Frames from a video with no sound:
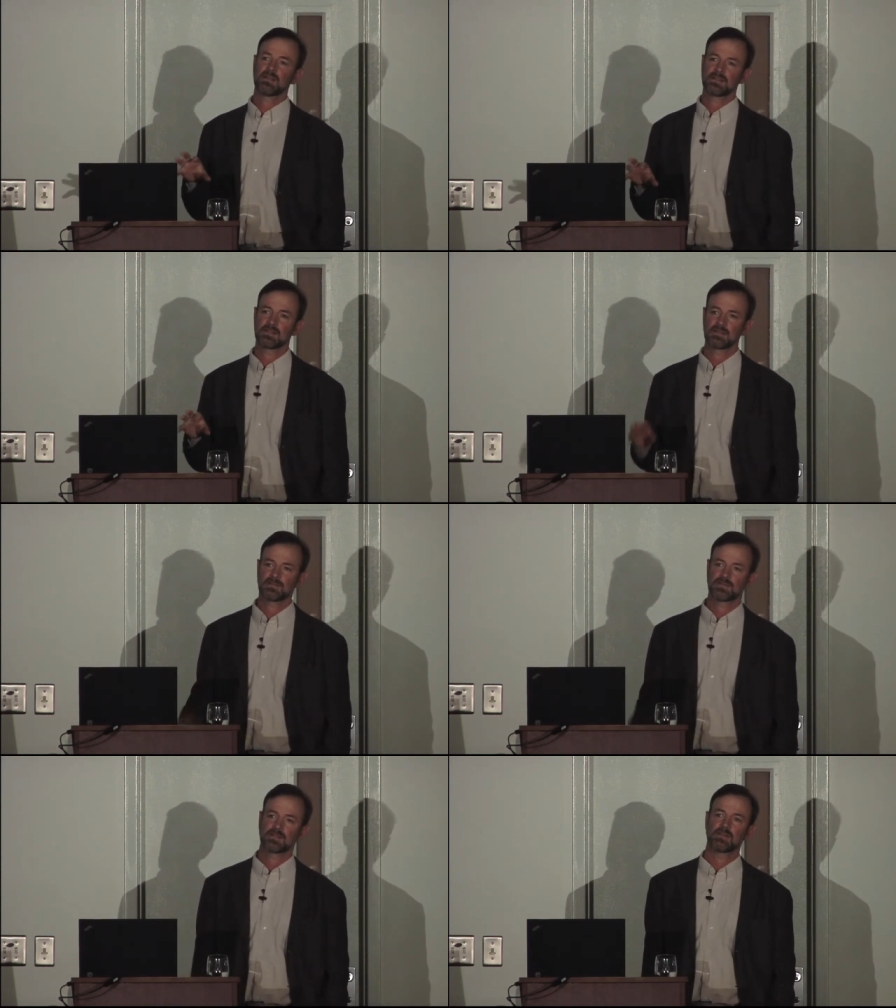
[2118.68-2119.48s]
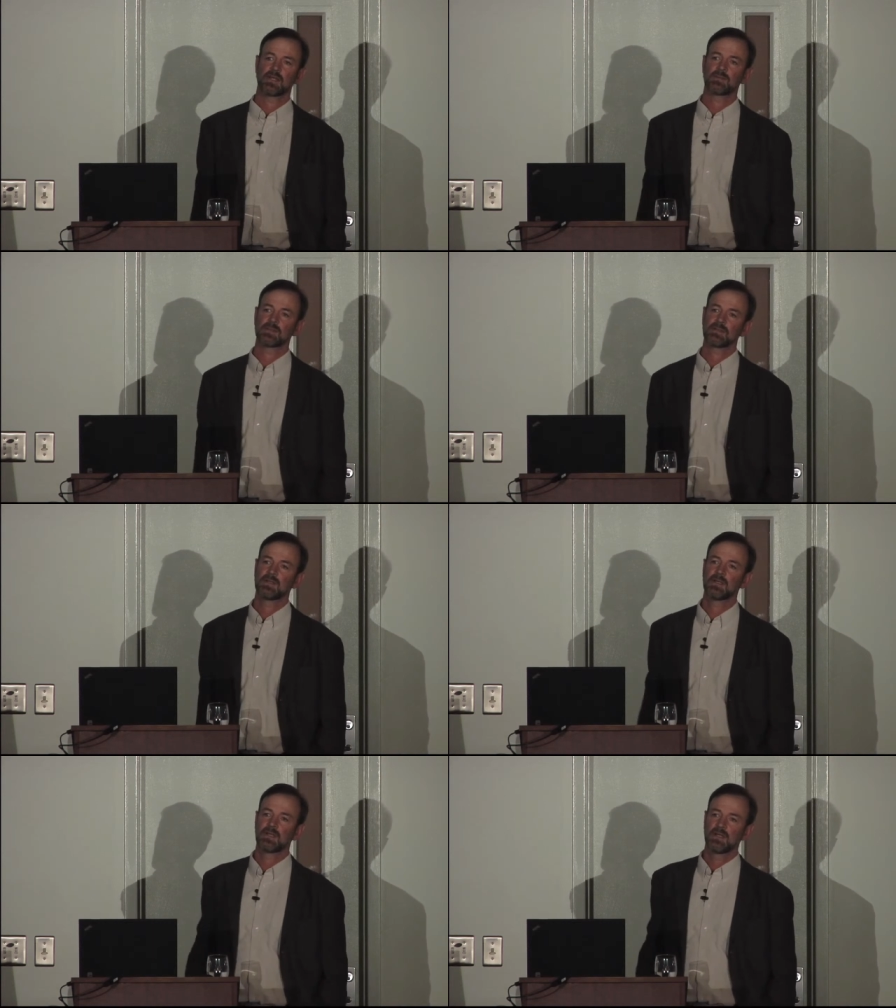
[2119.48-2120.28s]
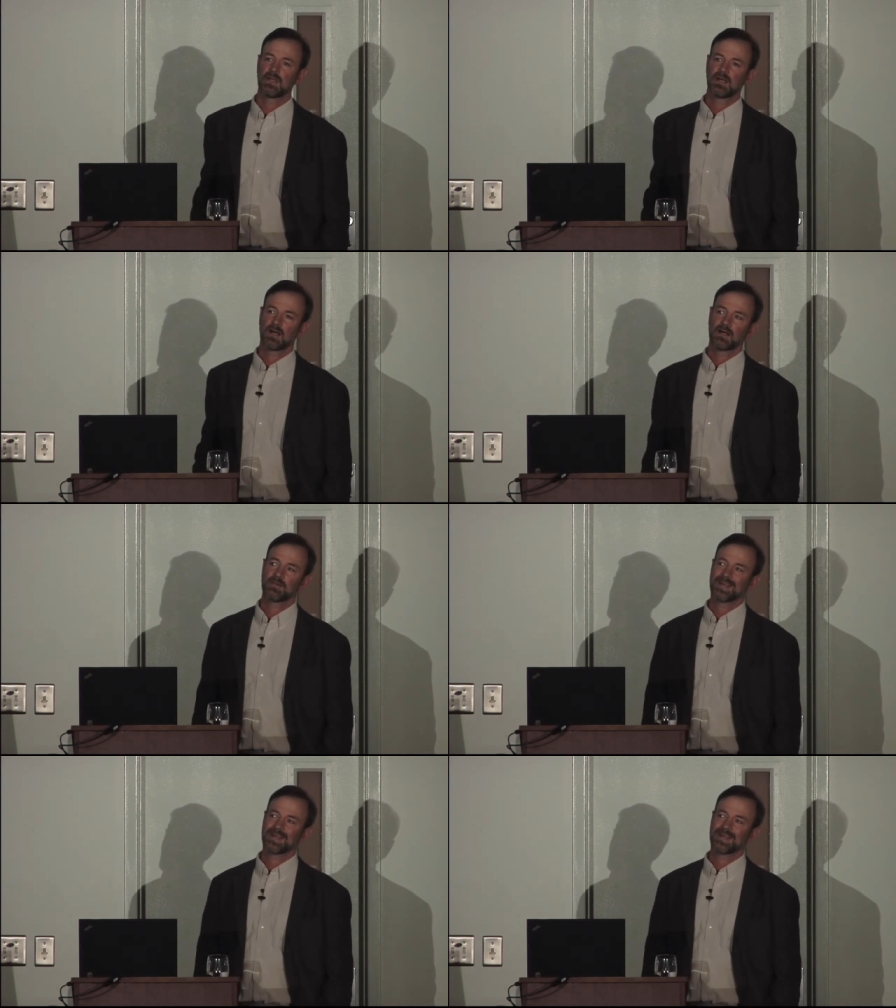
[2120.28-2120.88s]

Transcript: at least in terms of snow leopard. Um,